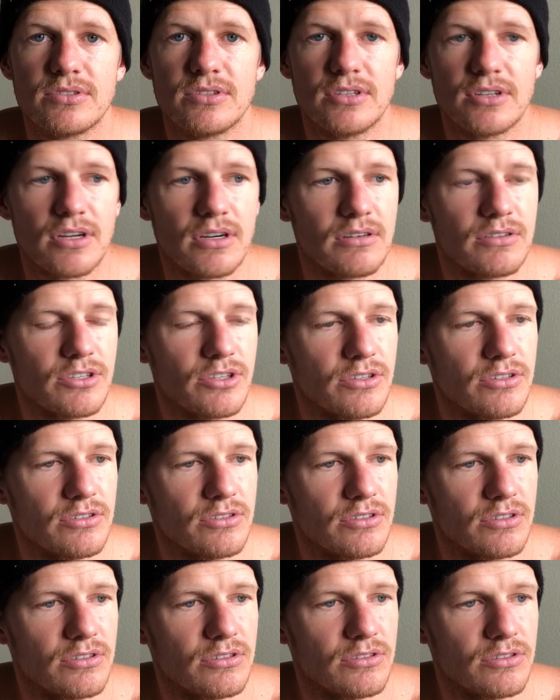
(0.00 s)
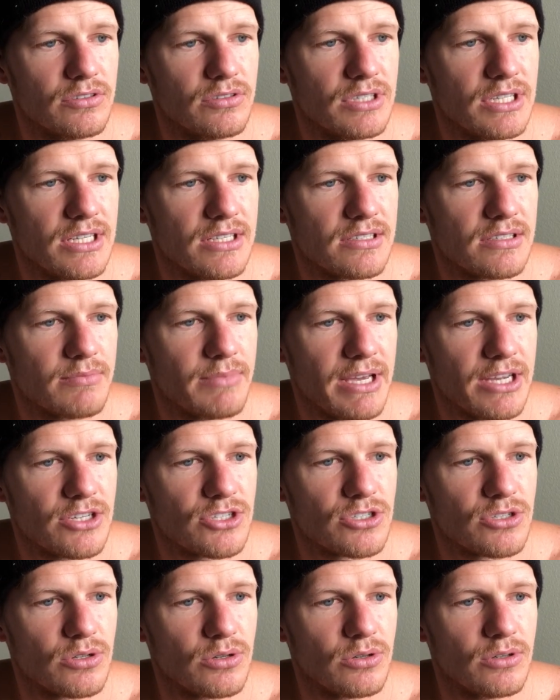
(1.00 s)
You know, you, you, you need to make
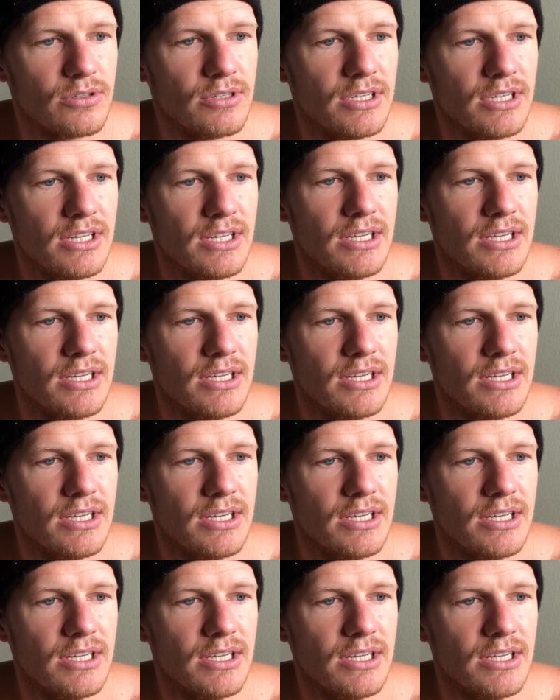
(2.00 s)
sure